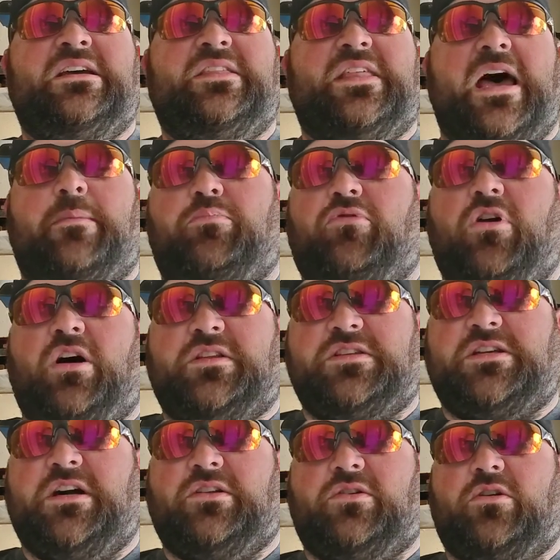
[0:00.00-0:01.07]
that bronze
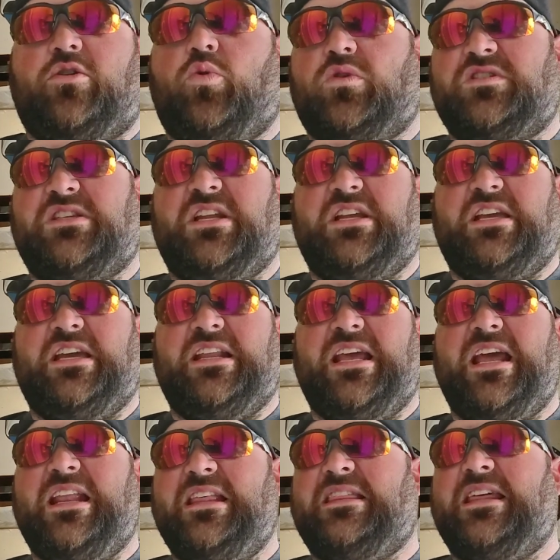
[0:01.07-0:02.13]
color. Of course, then again,
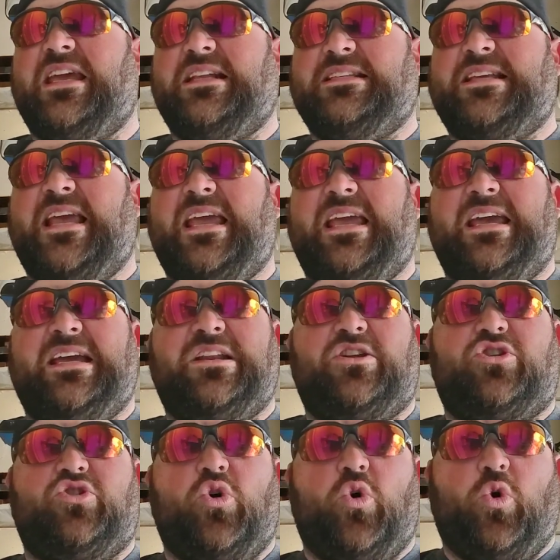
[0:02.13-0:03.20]
anything tan,
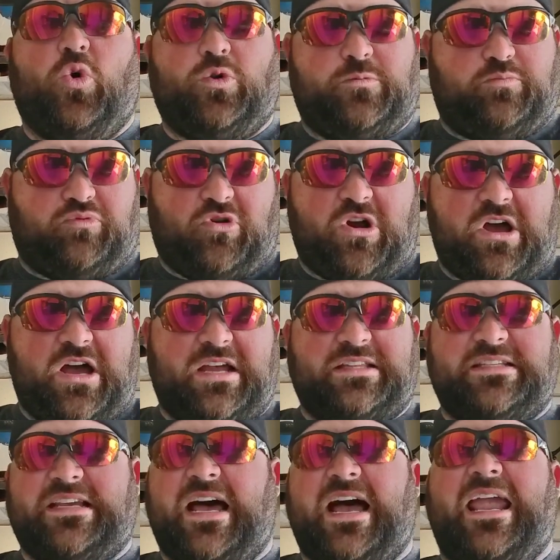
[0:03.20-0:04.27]
gold,
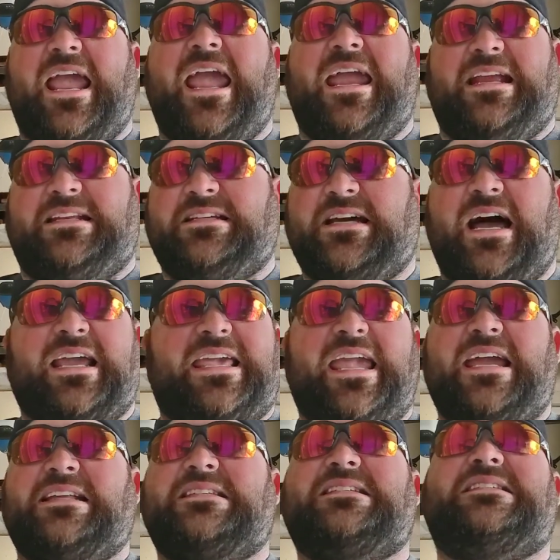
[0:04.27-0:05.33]
bronze, I hate. I
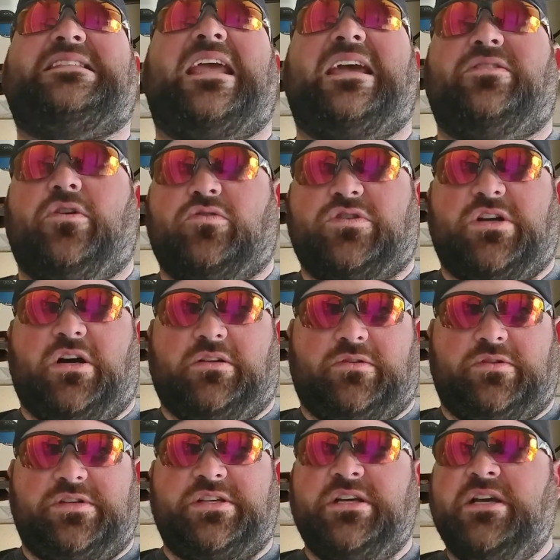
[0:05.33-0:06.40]
can't stand those
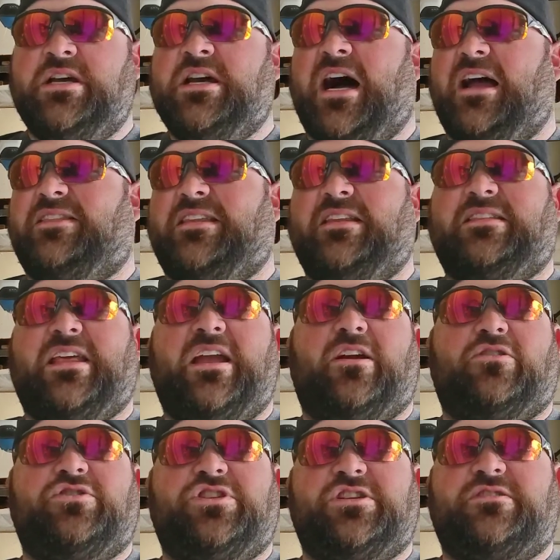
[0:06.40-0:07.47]
colors. I think they
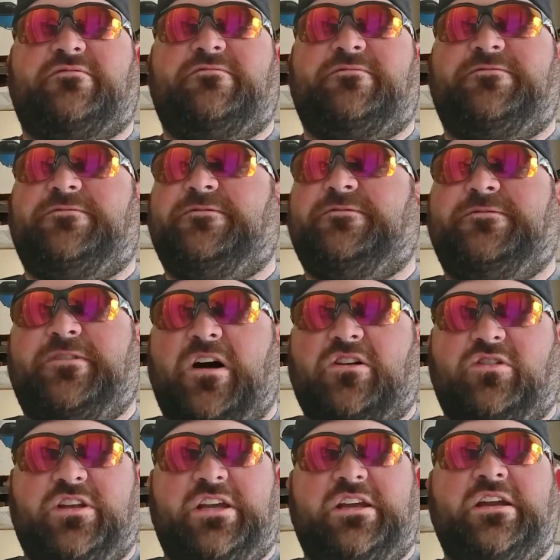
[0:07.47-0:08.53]
are just
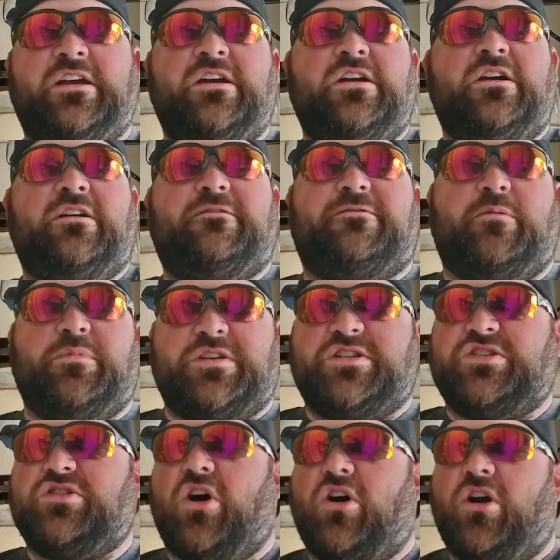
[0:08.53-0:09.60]
fugly from the
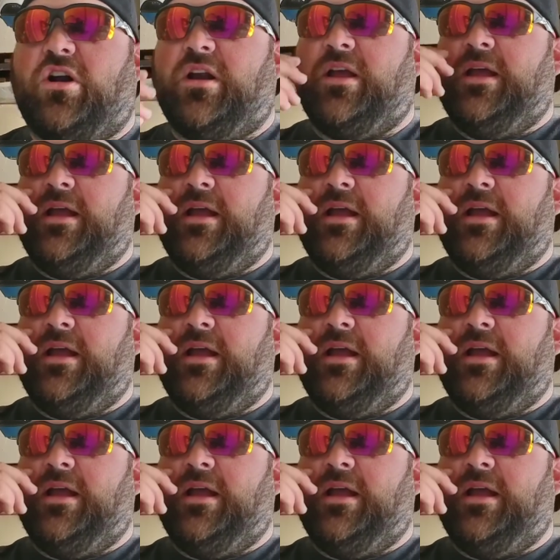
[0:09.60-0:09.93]
start,